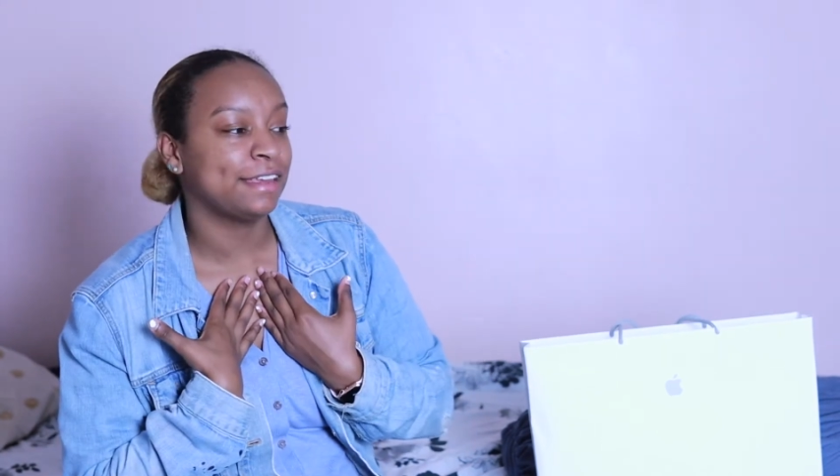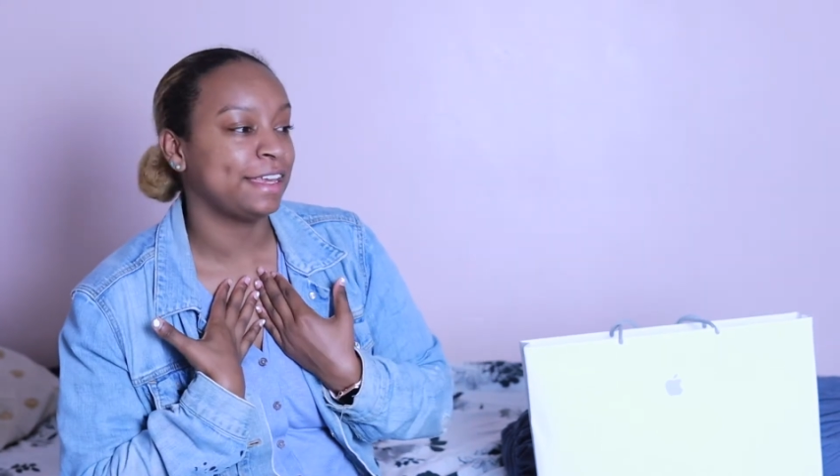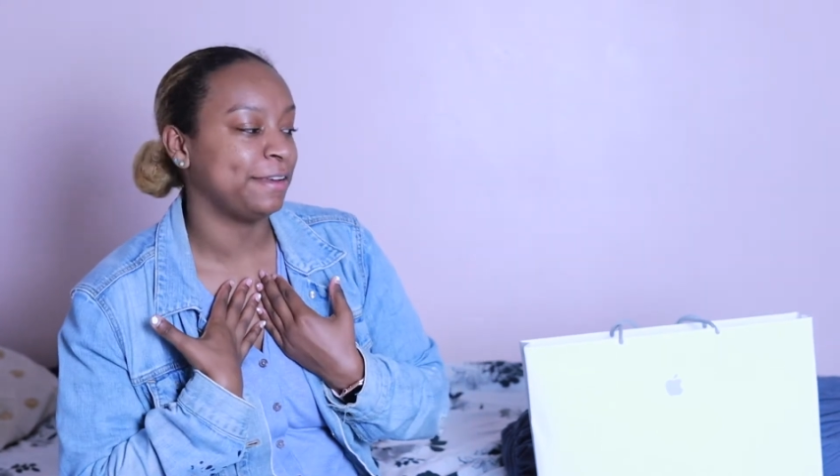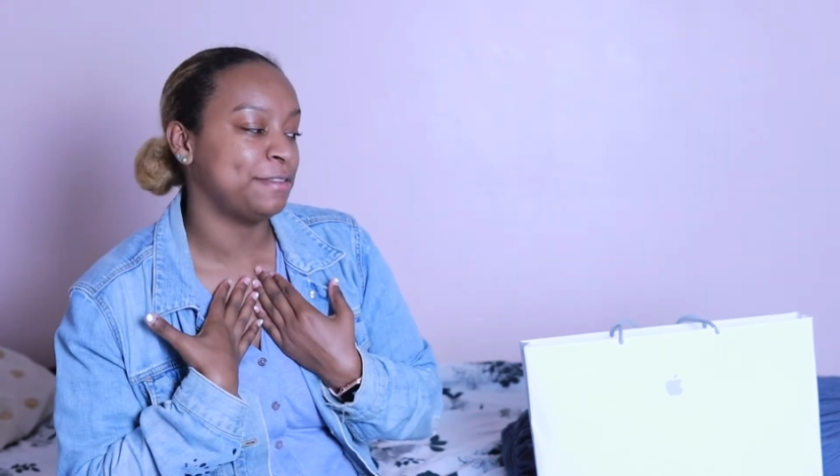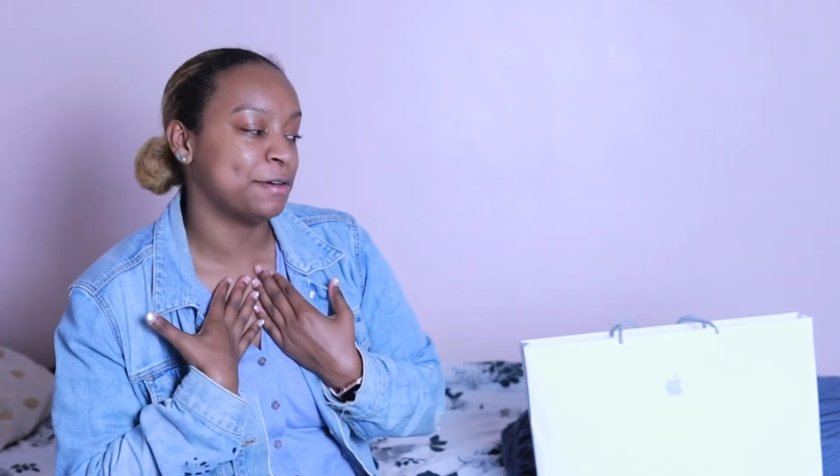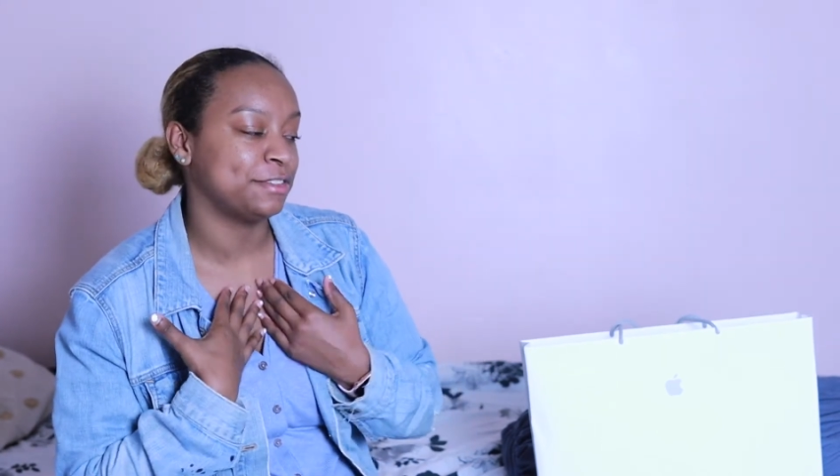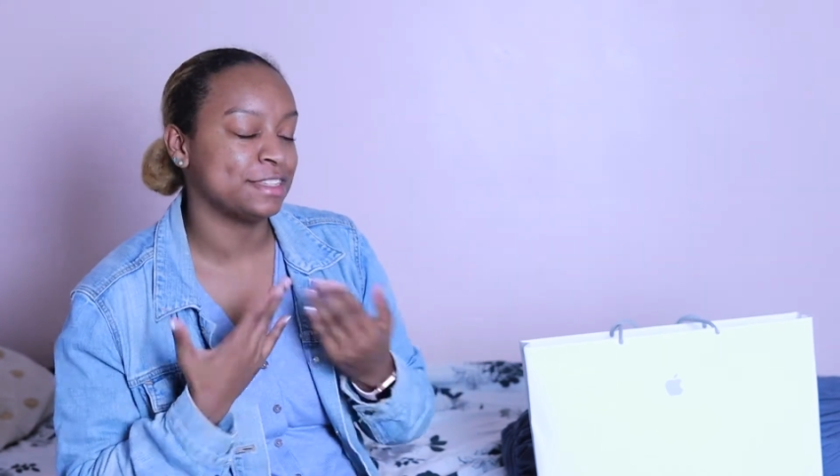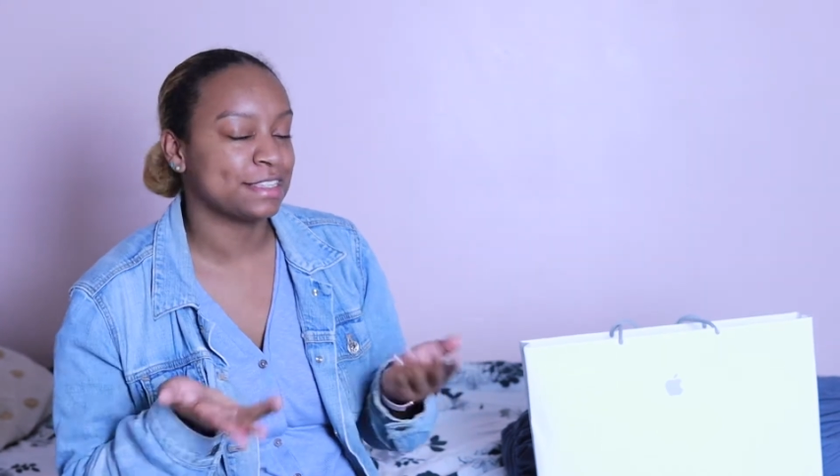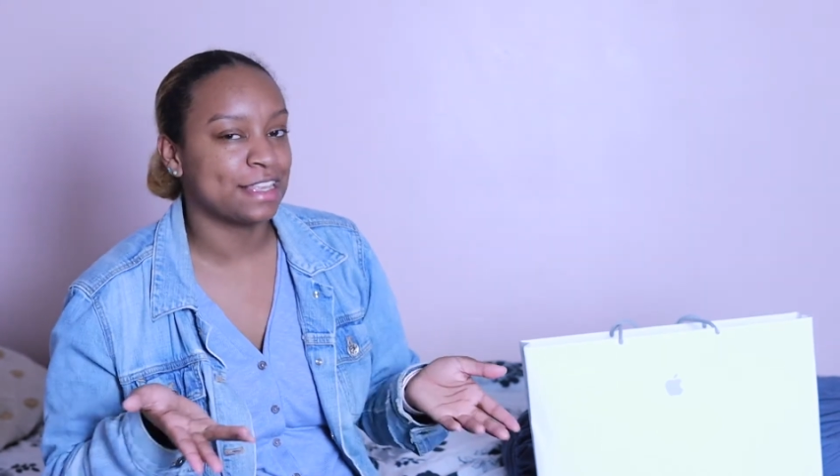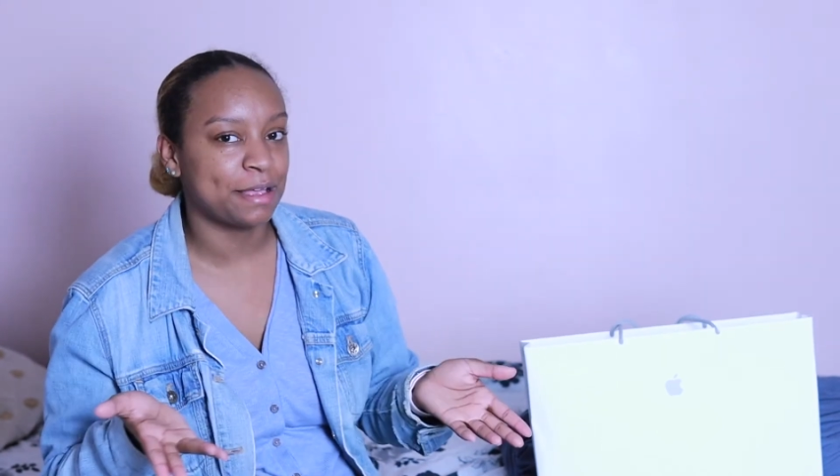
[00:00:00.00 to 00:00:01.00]
even though it's
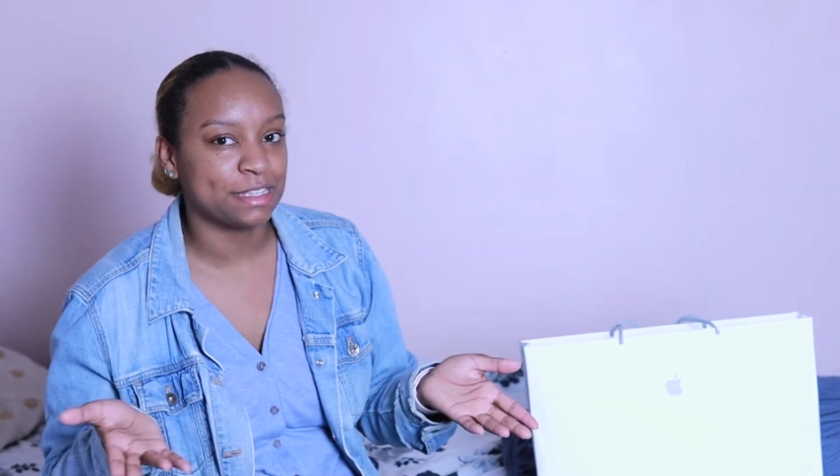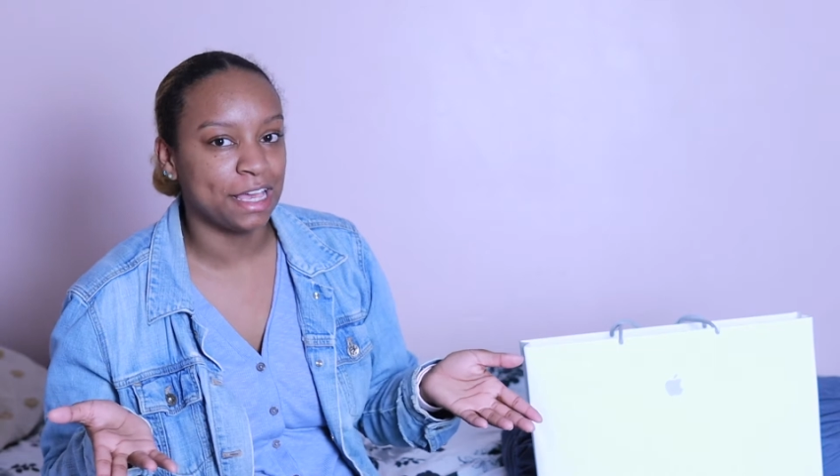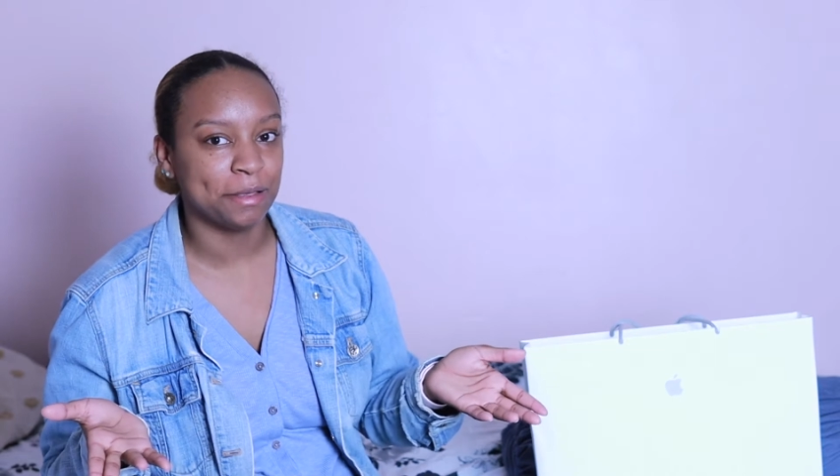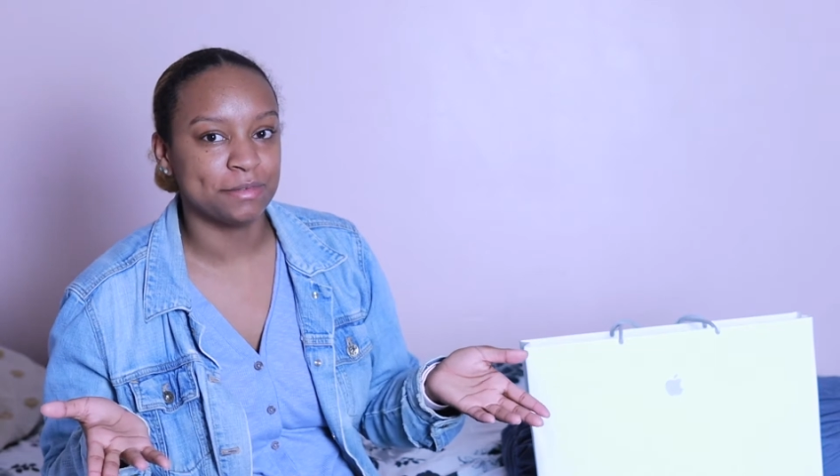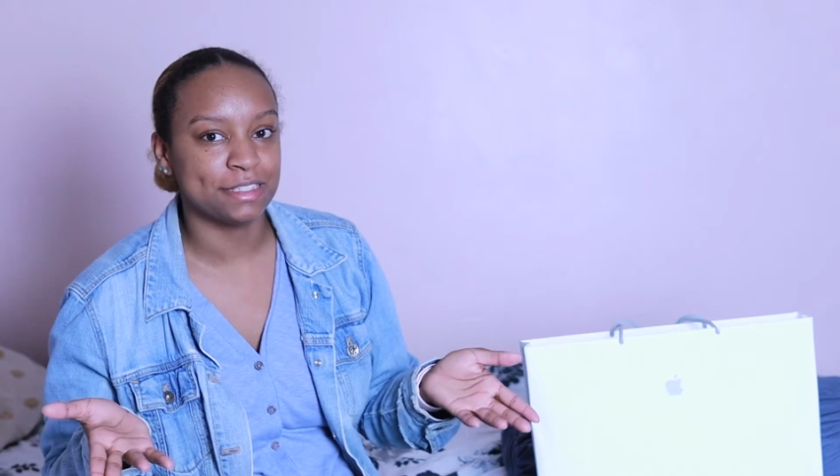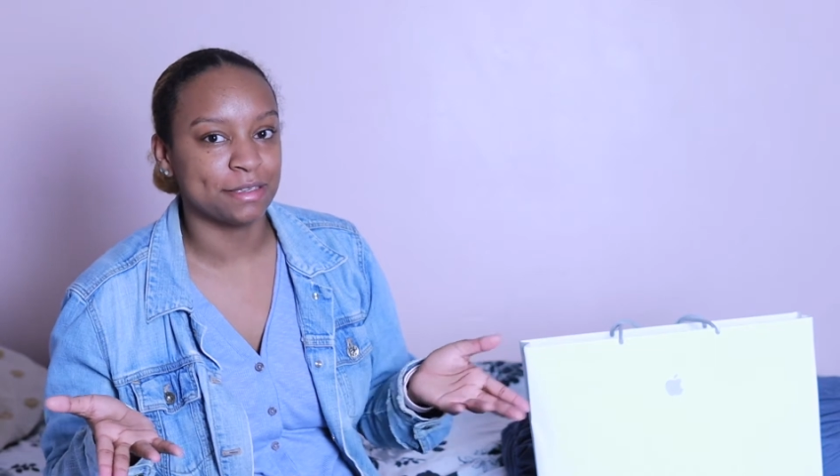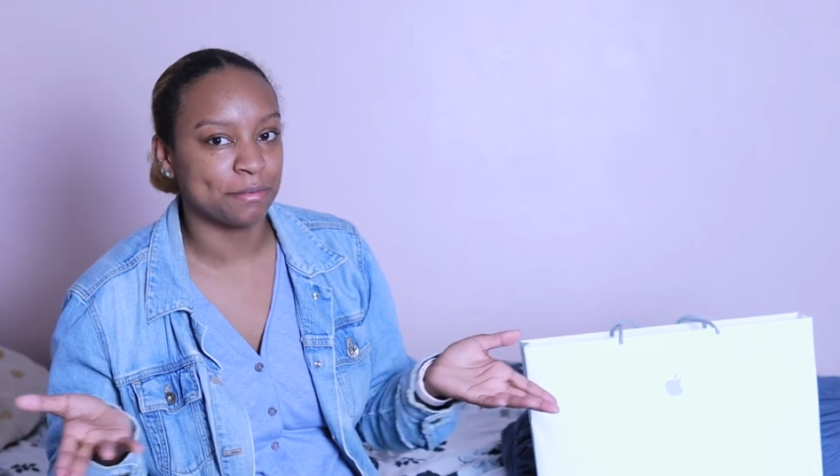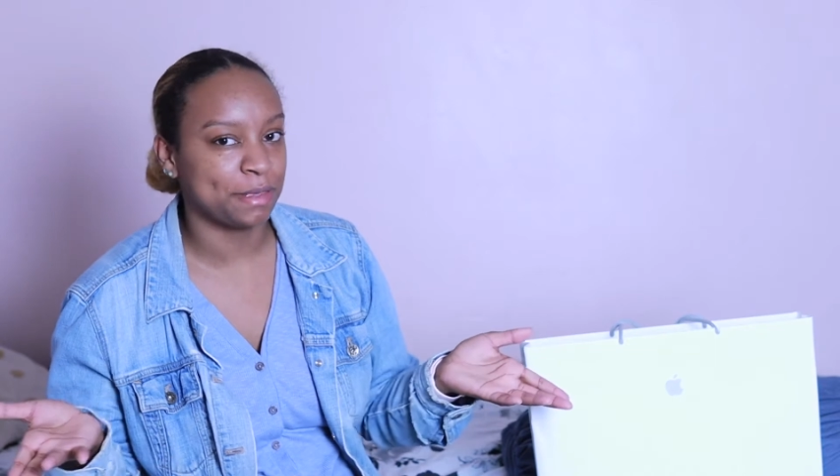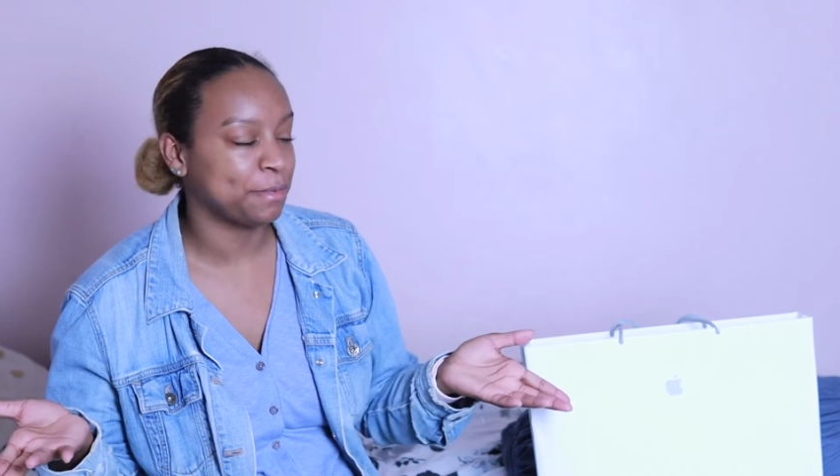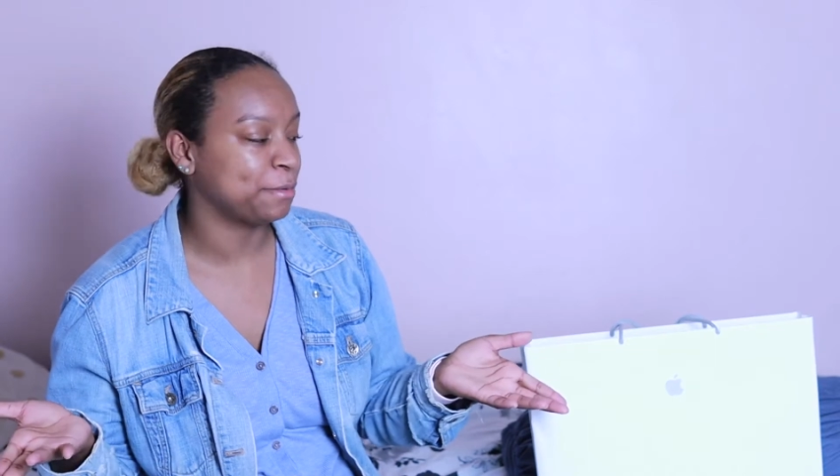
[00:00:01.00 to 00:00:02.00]
just a laptop to some
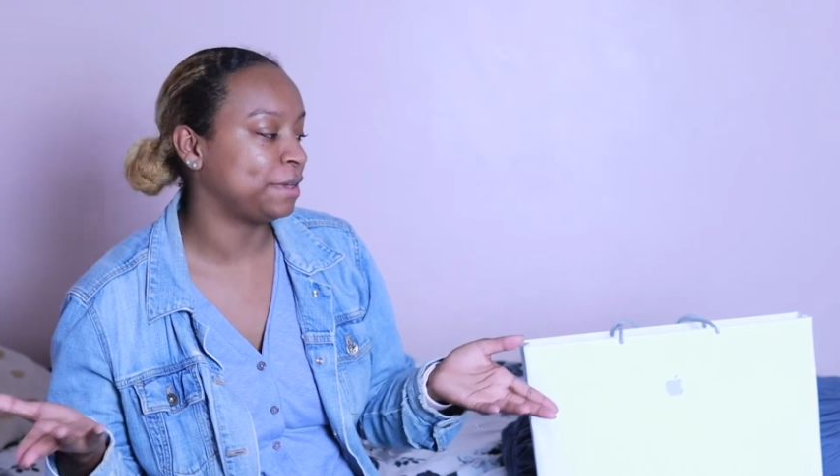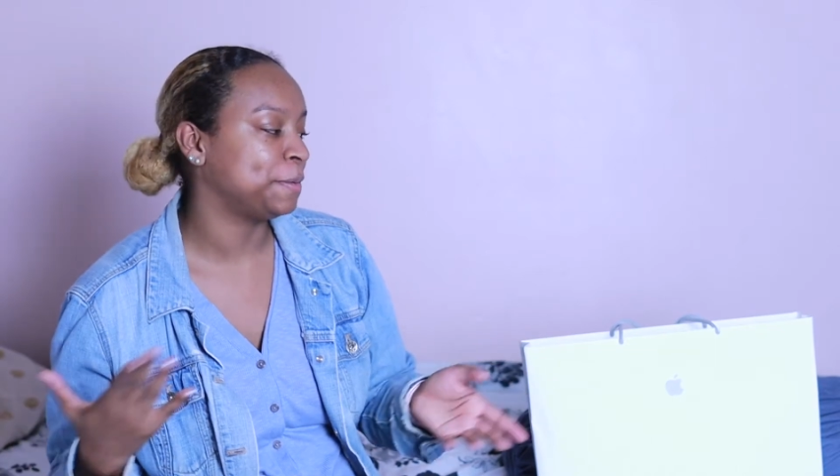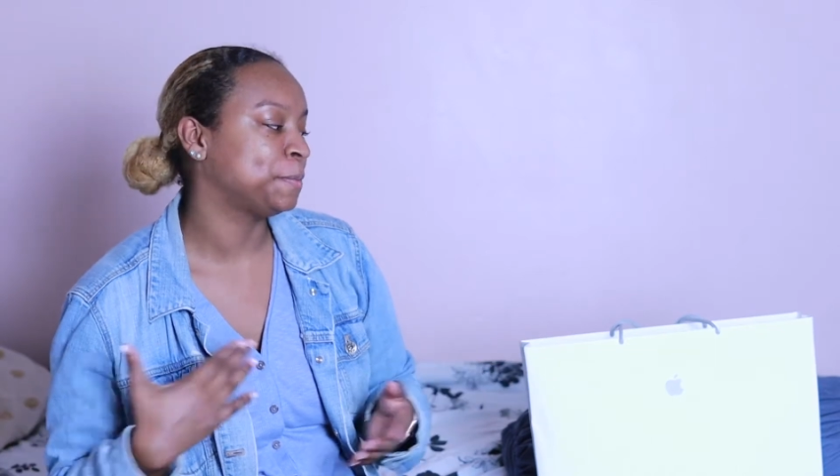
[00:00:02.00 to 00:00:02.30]
people, but